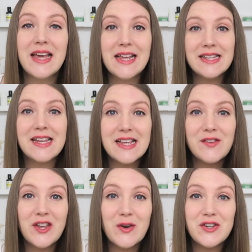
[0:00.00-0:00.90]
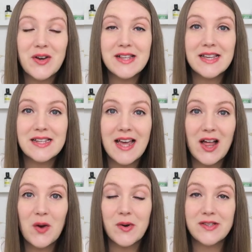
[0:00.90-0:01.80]
In today's video, as you guys can
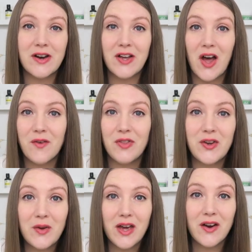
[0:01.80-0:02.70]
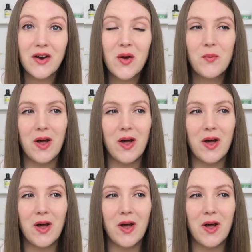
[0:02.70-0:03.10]
tell, we're starting off the new year.